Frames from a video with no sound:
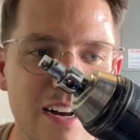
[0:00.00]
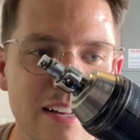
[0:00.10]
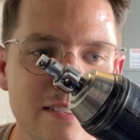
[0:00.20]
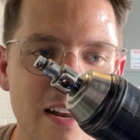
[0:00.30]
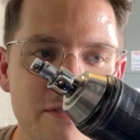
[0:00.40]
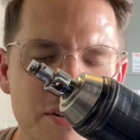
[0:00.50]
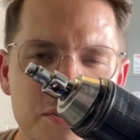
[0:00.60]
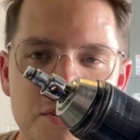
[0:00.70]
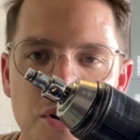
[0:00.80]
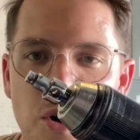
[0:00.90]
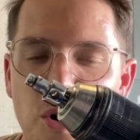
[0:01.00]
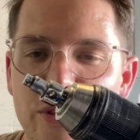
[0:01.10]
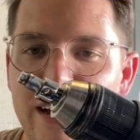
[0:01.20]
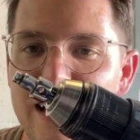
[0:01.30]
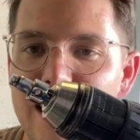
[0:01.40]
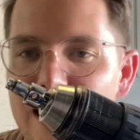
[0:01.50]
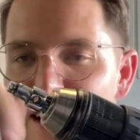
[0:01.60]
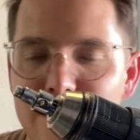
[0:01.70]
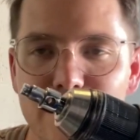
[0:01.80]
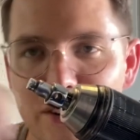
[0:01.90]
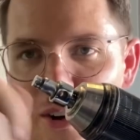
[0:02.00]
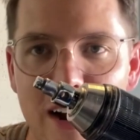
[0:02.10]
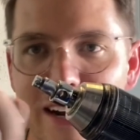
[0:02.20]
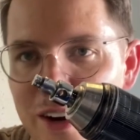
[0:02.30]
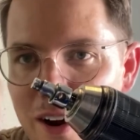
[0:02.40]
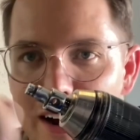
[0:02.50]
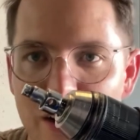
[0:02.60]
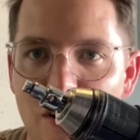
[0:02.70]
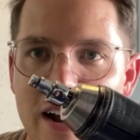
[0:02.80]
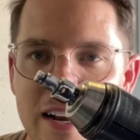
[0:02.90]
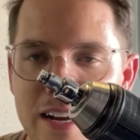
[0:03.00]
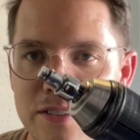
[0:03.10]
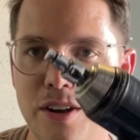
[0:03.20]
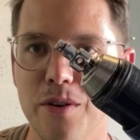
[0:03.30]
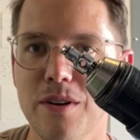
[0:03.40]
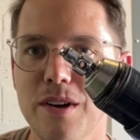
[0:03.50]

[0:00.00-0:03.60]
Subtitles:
instead of just holding it and grinding. So